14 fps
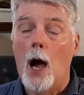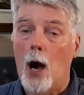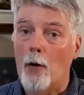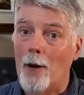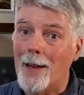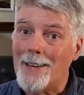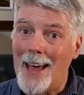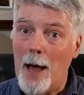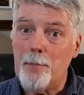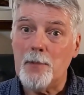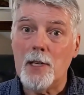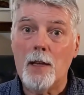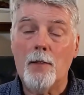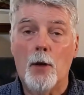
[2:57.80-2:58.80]
are
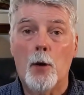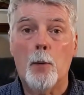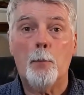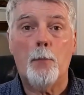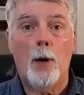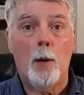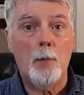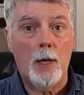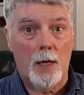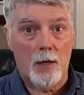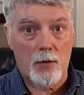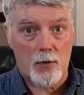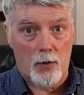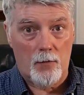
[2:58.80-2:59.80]
adapting their
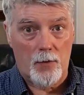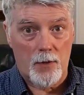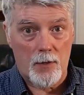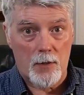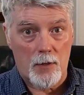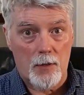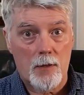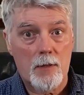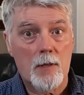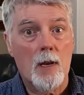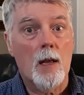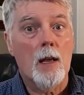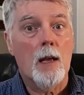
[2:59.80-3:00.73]
public services